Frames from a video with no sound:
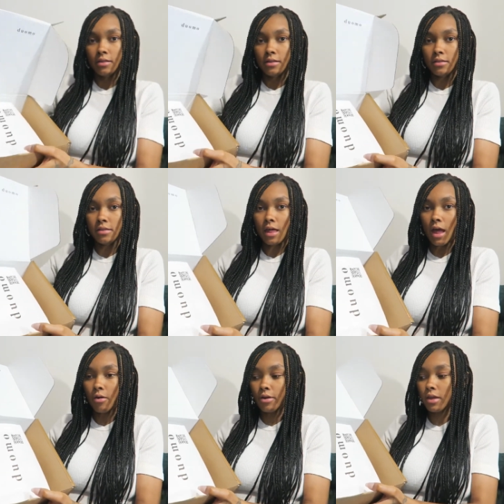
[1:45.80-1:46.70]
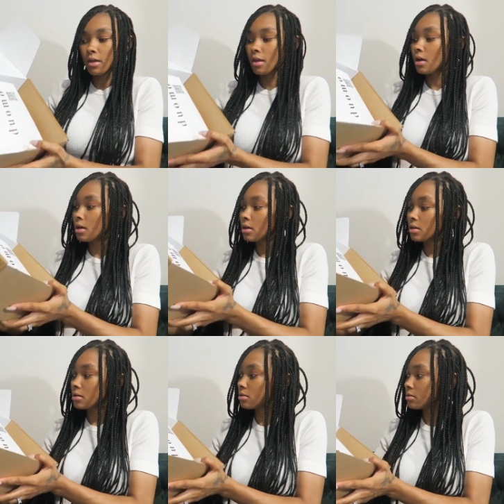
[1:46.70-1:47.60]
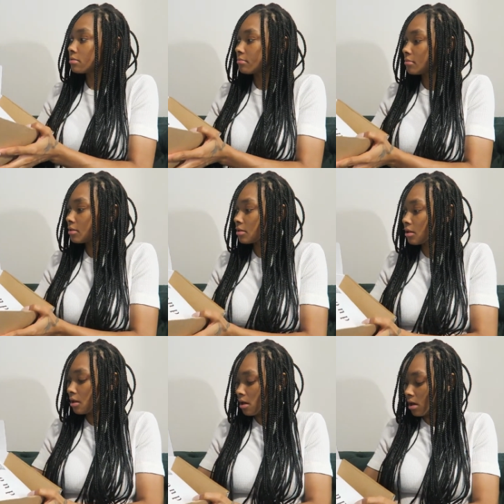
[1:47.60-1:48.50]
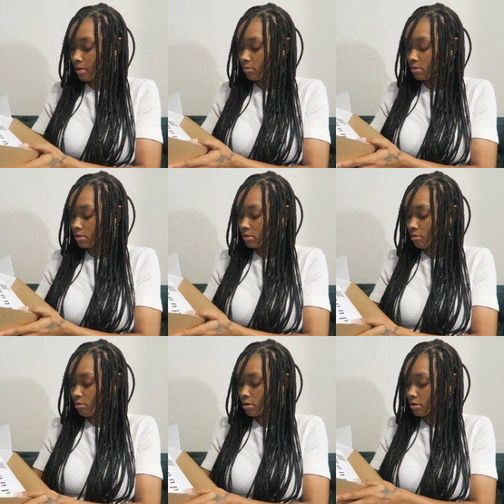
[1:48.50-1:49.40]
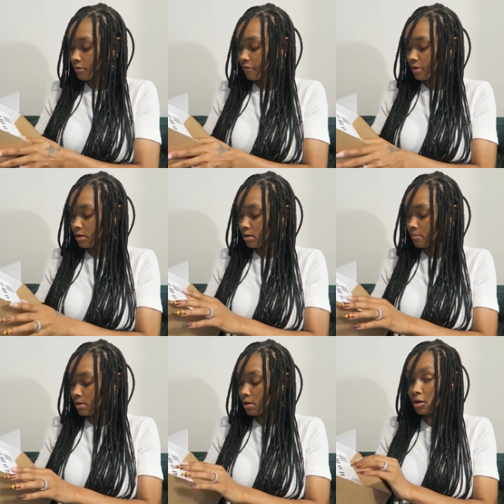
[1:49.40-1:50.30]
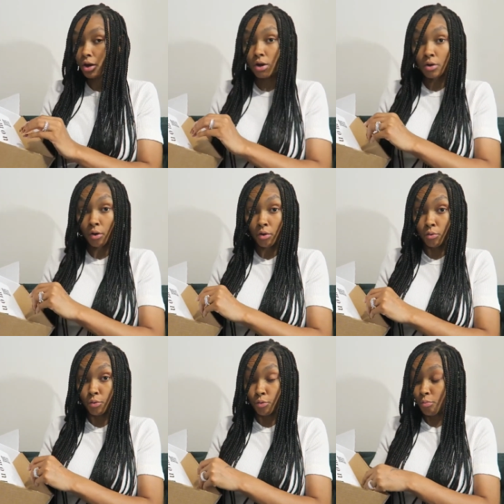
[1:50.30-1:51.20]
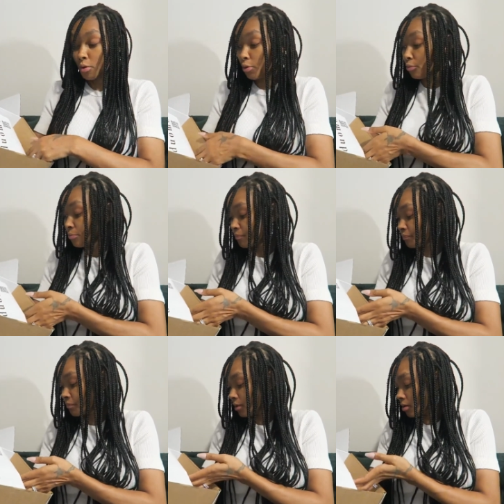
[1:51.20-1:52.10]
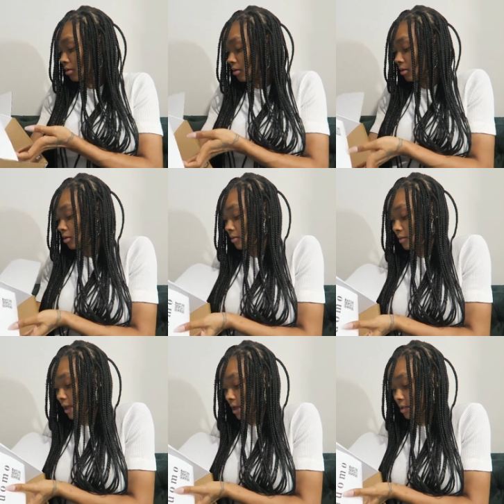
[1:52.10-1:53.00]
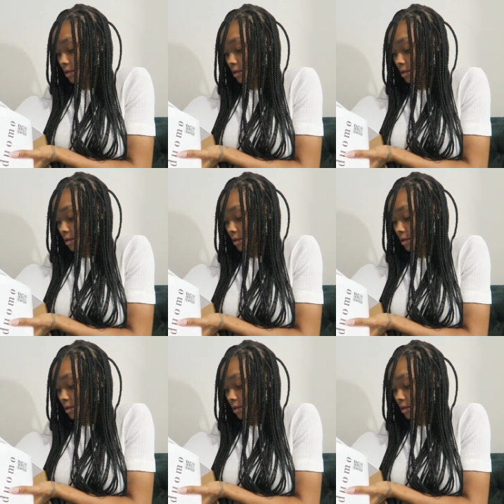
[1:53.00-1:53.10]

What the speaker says: this is how it comes. It was ordered from Dumo. That